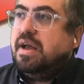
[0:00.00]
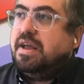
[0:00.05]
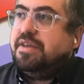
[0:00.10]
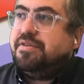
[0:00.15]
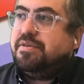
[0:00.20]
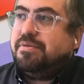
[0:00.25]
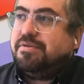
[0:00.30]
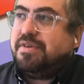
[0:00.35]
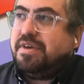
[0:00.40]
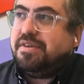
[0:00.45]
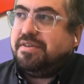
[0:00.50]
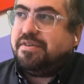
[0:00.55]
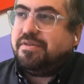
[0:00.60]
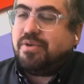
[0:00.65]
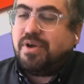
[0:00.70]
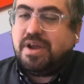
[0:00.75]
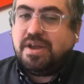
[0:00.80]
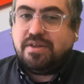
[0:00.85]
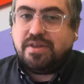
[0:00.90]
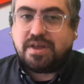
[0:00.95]
And so what's nice is,
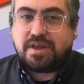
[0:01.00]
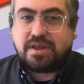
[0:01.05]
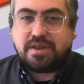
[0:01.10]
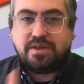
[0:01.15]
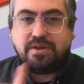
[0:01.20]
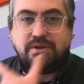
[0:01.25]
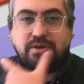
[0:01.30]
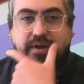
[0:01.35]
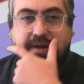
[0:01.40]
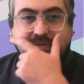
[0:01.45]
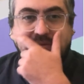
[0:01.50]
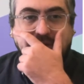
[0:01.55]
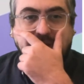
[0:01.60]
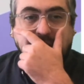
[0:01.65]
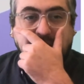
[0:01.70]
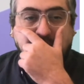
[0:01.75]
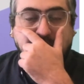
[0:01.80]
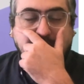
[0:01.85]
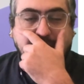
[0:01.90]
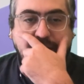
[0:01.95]
right, like you don't have to
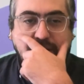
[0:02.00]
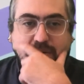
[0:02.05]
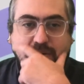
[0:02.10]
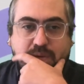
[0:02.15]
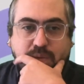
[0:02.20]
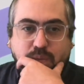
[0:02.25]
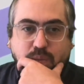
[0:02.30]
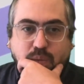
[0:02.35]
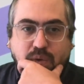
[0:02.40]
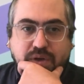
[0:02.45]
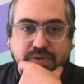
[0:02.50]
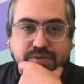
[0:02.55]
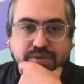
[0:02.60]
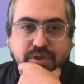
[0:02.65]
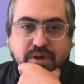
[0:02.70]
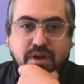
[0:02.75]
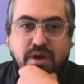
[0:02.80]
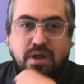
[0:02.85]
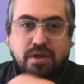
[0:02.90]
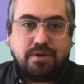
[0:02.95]
think about what
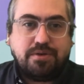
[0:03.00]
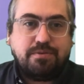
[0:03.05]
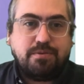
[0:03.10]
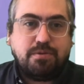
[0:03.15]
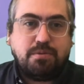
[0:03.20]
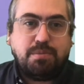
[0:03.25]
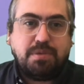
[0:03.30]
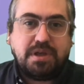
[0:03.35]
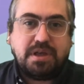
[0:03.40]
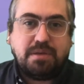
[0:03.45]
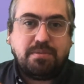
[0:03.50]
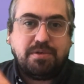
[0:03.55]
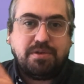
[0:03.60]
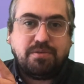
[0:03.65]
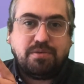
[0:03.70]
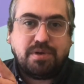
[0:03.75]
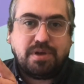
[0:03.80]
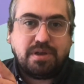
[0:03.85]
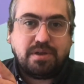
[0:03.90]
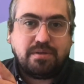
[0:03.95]
the colors would be
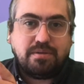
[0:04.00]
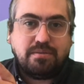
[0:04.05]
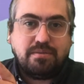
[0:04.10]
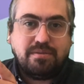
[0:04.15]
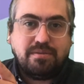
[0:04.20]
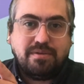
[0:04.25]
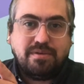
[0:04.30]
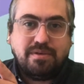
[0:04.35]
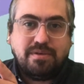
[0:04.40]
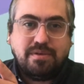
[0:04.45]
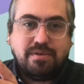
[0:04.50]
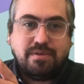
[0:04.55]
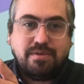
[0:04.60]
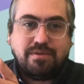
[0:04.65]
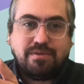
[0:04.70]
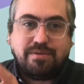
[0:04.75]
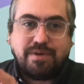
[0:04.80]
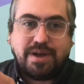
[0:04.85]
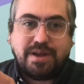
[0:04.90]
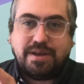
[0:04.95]
between
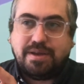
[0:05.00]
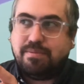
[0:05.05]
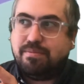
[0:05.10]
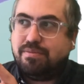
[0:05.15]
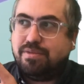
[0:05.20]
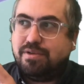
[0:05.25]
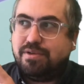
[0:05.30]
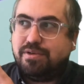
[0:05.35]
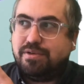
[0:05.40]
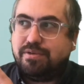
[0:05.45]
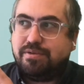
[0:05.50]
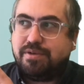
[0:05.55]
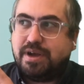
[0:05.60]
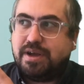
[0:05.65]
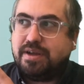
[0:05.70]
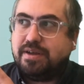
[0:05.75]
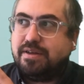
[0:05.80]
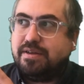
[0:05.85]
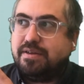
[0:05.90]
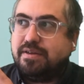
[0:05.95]
red and blue,
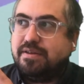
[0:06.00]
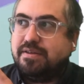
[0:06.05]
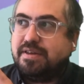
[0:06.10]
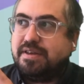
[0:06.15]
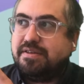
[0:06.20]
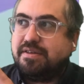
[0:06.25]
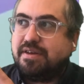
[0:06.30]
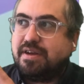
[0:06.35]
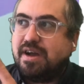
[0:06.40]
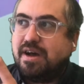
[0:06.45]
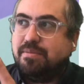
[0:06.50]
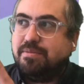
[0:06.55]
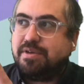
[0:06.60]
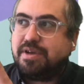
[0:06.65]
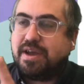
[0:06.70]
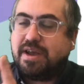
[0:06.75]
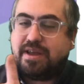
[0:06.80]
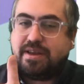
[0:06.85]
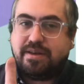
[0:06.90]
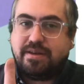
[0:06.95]
right? Because that's a
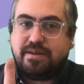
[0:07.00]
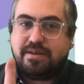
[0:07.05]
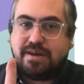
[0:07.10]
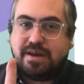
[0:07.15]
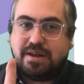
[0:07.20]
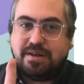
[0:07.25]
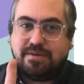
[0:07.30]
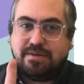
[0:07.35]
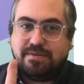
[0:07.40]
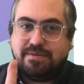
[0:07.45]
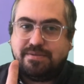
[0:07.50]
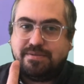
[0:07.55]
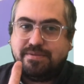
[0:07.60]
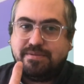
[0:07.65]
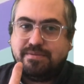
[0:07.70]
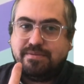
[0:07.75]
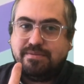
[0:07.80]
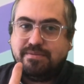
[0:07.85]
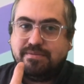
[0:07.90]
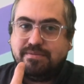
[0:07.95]
complicated kind of
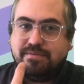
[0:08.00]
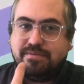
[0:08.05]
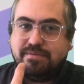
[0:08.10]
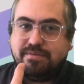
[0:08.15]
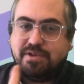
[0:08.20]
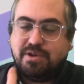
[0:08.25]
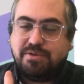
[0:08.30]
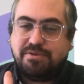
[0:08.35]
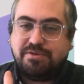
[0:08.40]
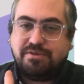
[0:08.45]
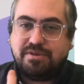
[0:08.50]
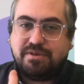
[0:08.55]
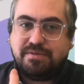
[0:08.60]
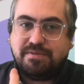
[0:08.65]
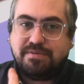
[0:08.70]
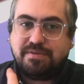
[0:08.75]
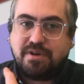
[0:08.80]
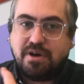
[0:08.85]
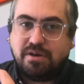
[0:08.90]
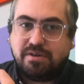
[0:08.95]
notion of
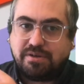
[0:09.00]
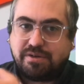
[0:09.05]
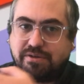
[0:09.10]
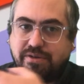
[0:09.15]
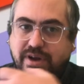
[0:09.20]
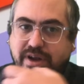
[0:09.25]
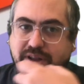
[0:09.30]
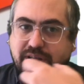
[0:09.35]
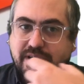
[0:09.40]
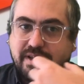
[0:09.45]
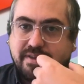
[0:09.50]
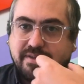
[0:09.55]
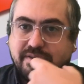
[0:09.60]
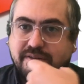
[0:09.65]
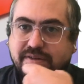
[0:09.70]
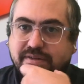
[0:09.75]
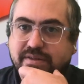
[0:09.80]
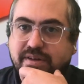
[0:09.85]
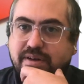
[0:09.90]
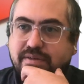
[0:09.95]
color gradients
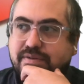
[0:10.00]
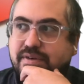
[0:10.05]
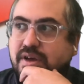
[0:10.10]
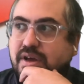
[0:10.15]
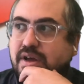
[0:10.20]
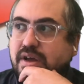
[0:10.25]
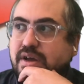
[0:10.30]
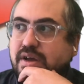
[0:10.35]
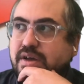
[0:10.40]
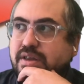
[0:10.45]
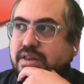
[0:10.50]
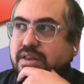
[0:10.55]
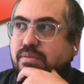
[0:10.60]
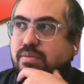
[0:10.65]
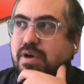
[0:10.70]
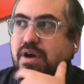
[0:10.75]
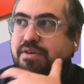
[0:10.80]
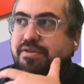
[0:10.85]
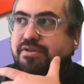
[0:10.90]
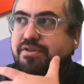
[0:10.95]
and stuff. The
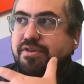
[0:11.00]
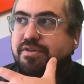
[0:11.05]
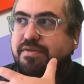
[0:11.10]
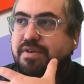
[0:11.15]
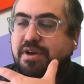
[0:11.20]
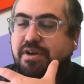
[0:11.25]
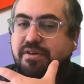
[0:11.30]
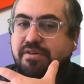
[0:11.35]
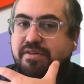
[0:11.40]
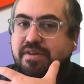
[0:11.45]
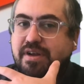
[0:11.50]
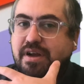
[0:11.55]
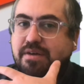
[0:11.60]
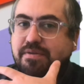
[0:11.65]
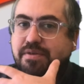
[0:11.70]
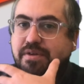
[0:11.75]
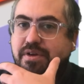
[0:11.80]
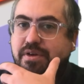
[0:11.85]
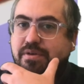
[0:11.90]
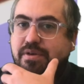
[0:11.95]
browser just figures it
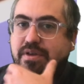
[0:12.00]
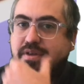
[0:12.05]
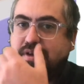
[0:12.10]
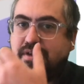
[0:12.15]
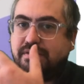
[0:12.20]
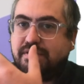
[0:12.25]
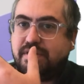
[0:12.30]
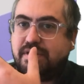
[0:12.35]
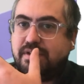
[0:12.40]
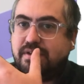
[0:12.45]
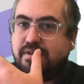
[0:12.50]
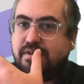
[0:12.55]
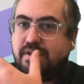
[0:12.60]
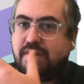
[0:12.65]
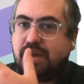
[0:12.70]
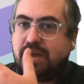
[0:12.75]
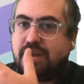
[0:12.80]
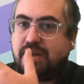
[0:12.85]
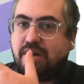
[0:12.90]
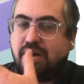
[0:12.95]
out for you and does it,
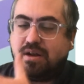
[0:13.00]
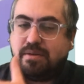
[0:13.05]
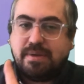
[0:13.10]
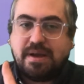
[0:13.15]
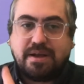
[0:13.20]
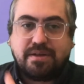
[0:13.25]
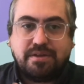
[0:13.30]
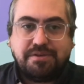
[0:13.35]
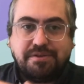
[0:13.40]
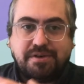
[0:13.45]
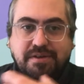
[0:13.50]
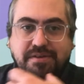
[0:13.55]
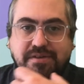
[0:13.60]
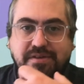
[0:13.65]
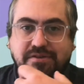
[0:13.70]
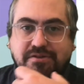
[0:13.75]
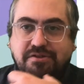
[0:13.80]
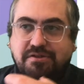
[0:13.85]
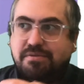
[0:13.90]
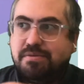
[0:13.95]
and it automatically
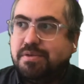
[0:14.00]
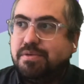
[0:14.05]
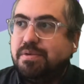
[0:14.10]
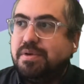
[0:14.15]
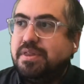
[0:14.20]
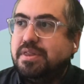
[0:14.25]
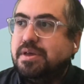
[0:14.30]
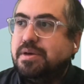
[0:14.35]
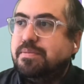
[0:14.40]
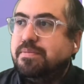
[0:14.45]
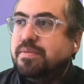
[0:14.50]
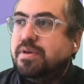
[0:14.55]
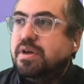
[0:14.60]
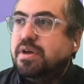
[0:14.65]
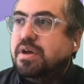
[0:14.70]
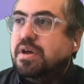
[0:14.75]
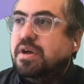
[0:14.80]
transitions between them.